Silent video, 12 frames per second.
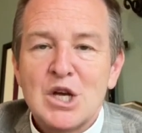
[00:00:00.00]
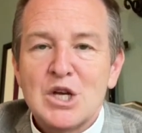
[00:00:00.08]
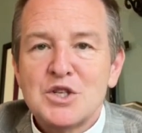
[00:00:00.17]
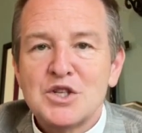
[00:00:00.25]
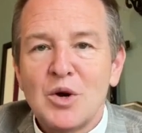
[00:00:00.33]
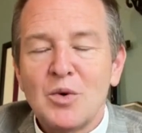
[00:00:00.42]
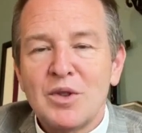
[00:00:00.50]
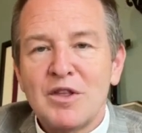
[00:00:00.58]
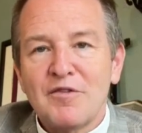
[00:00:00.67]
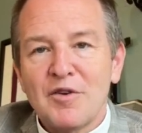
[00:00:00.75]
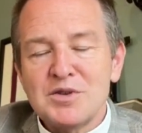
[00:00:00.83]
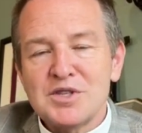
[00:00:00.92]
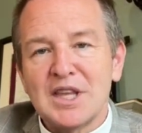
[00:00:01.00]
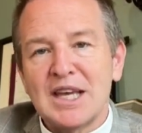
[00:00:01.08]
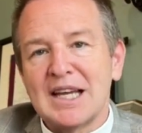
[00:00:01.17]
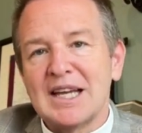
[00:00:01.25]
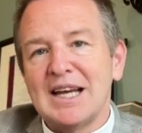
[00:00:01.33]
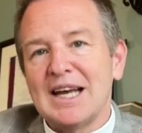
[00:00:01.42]
So the first
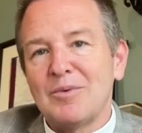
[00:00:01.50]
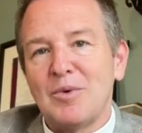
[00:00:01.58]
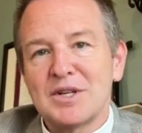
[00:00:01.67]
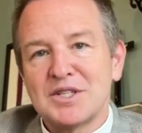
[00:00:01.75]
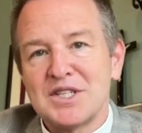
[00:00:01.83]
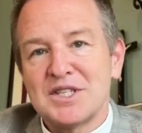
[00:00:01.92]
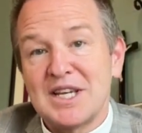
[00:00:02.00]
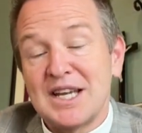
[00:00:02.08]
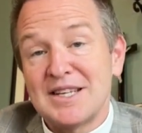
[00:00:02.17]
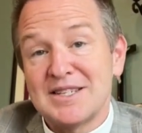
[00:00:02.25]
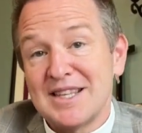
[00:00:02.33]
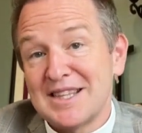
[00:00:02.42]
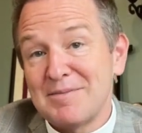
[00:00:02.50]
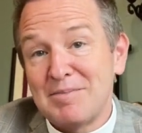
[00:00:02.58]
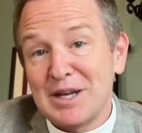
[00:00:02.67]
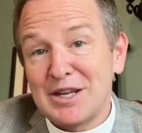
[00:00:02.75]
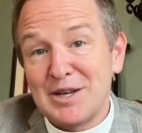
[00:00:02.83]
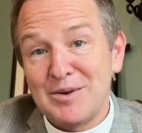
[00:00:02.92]
thing I want to say is that the
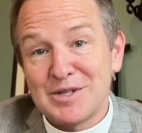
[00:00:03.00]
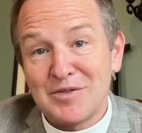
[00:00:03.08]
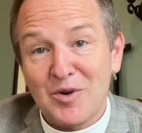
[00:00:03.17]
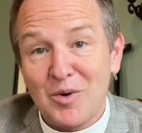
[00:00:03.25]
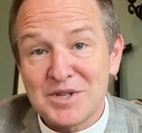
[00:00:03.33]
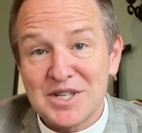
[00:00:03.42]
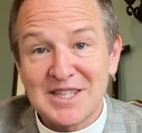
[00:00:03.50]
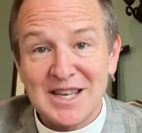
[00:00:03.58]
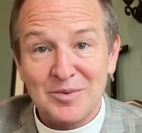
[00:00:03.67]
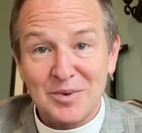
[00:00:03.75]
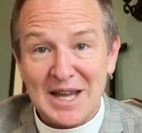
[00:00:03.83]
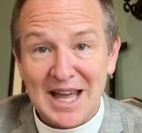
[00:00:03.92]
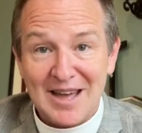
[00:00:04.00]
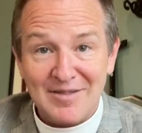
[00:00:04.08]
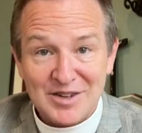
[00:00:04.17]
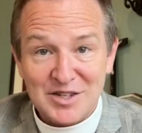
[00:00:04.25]
big news, of course, is that we have a